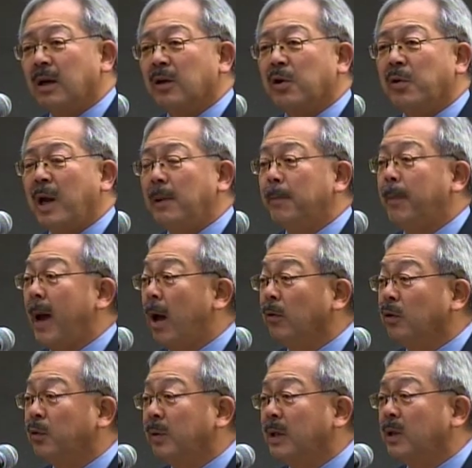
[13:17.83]
create
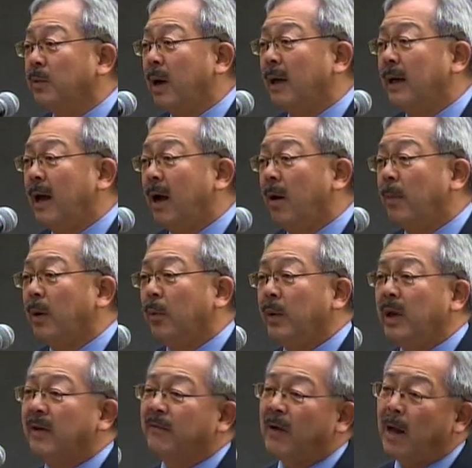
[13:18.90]
boundaries right now, but
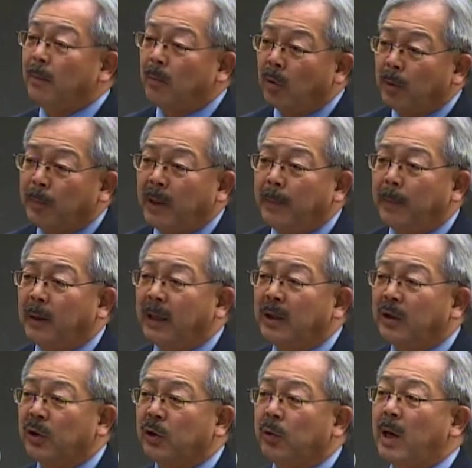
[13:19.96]
we invite more people
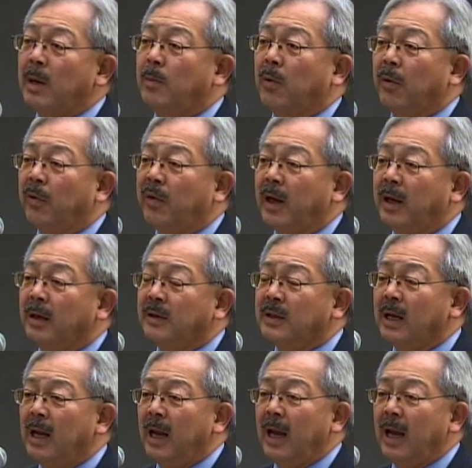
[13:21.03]
in to create more things.